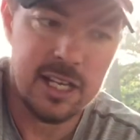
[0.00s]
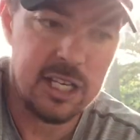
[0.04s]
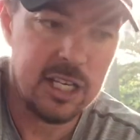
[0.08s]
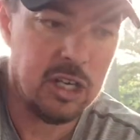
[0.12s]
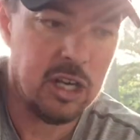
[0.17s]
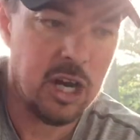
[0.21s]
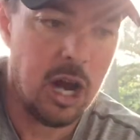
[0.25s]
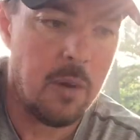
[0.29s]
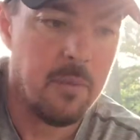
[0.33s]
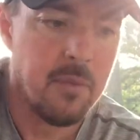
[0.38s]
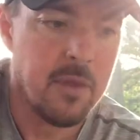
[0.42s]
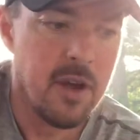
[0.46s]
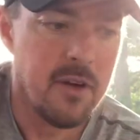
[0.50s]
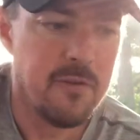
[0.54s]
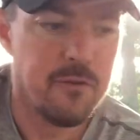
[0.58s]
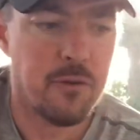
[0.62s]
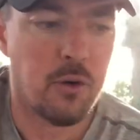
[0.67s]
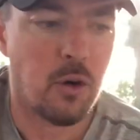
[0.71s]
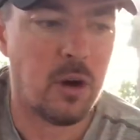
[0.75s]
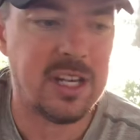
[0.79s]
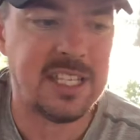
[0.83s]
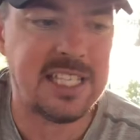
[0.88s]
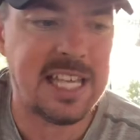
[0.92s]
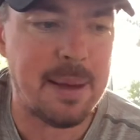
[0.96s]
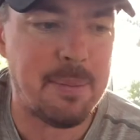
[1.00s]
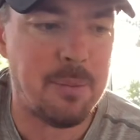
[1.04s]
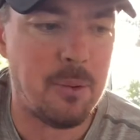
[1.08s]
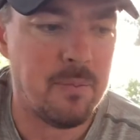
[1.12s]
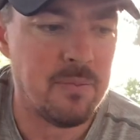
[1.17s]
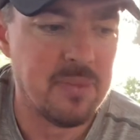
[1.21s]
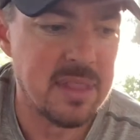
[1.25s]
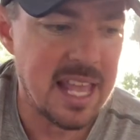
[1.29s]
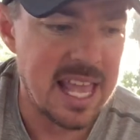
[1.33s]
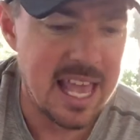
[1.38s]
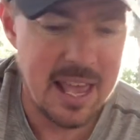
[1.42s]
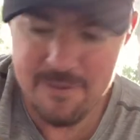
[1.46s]
You know, for
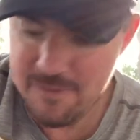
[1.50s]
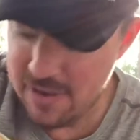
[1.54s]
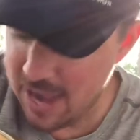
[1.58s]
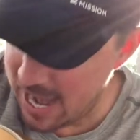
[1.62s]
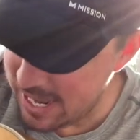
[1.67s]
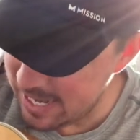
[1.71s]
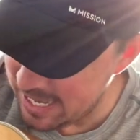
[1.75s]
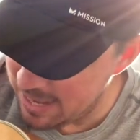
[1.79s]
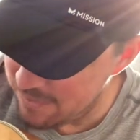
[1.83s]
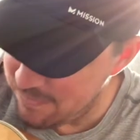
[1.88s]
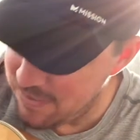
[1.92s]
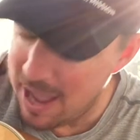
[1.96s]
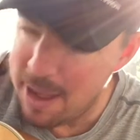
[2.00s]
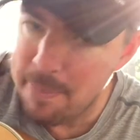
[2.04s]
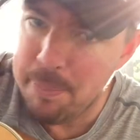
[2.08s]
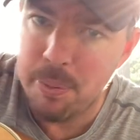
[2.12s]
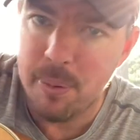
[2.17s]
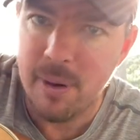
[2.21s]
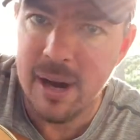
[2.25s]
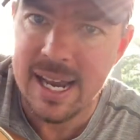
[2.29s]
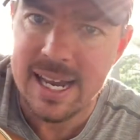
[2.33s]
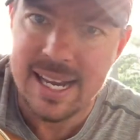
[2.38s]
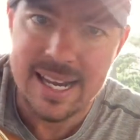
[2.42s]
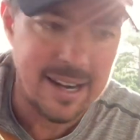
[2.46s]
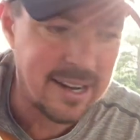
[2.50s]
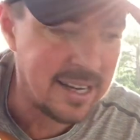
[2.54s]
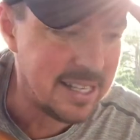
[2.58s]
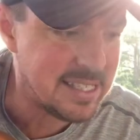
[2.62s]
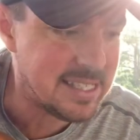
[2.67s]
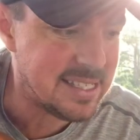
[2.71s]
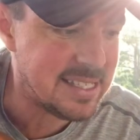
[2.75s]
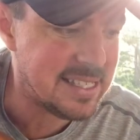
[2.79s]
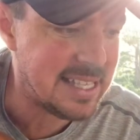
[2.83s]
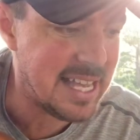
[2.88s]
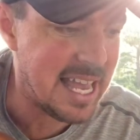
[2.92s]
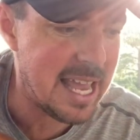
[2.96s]
example, if I played,
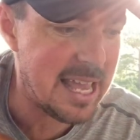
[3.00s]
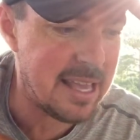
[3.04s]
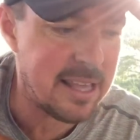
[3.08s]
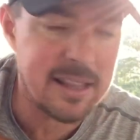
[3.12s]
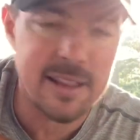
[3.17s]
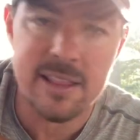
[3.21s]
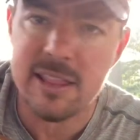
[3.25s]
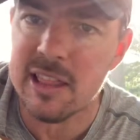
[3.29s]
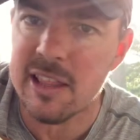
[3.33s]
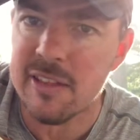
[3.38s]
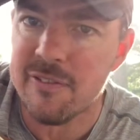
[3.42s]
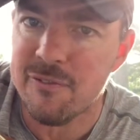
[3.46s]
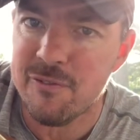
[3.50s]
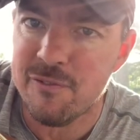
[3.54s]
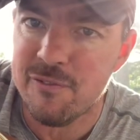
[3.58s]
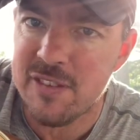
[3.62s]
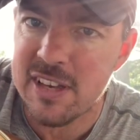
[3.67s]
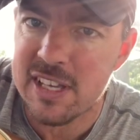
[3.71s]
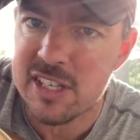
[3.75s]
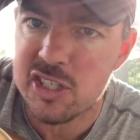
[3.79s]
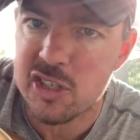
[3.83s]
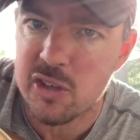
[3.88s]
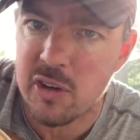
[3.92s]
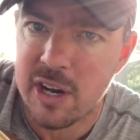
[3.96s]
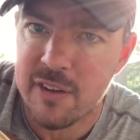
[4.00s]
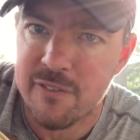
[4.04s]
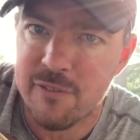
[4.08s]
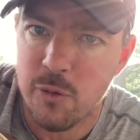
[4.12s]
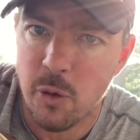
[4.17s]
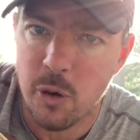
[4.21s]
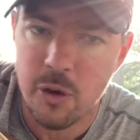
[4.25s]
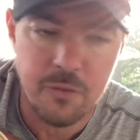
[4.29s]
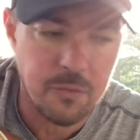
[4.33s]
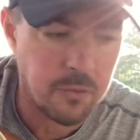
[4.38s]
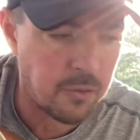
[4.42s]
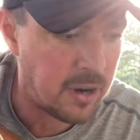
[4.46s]
let's say, the fifth string,
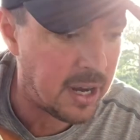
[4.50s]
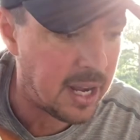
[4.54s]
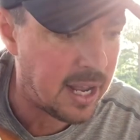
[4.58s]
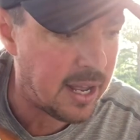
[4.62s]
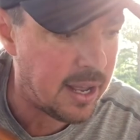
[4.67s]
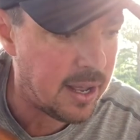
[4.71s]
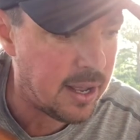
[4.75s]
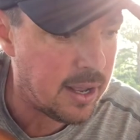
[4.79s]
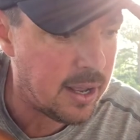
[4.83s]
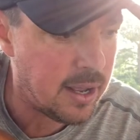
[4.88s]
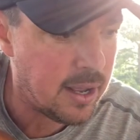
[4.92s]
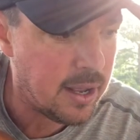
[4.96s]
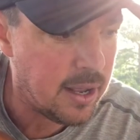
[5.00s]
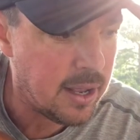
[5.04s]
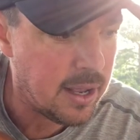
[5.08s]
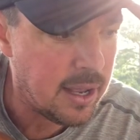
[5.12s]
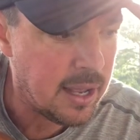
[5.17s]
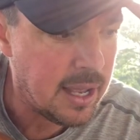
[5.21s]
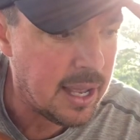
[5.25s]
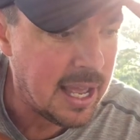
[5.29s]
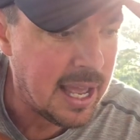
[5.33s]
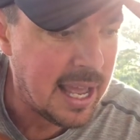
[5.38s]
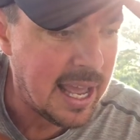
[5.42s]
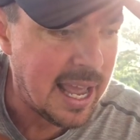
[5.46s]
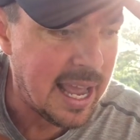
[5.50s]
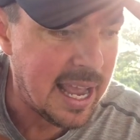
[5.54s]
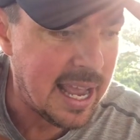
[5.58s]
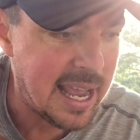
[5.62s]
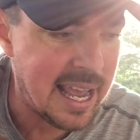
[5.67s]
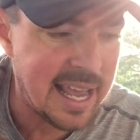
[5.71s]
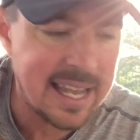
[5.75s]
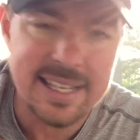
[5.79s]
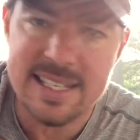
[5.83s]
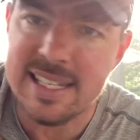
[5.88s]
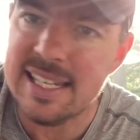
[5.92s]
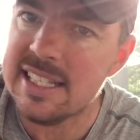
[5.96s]
4th fret,
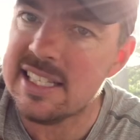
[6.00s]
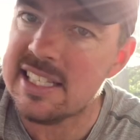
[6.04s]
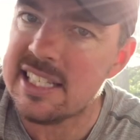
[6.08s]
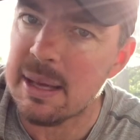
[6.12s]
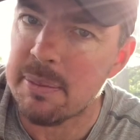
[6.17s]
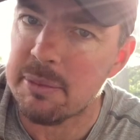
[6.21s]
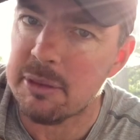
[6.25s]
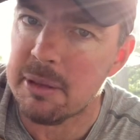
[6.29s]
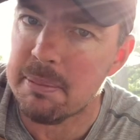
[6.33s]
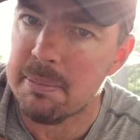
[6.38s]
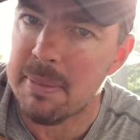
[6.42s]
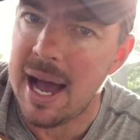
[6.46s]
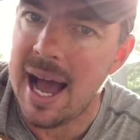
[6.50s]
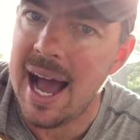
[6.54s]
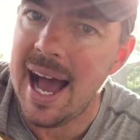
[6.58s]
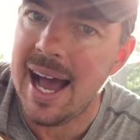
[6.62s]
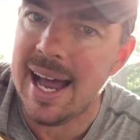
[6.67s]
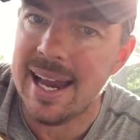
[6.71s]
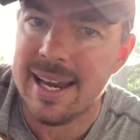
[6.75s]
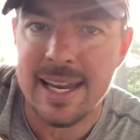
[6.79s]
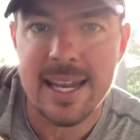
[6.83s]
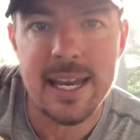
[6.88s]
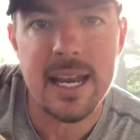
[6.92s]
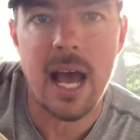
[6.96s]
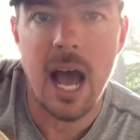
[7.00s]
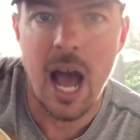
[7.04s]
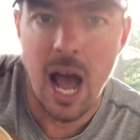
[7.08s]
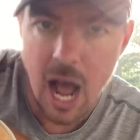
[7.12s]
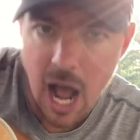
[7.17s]
and did something behind it,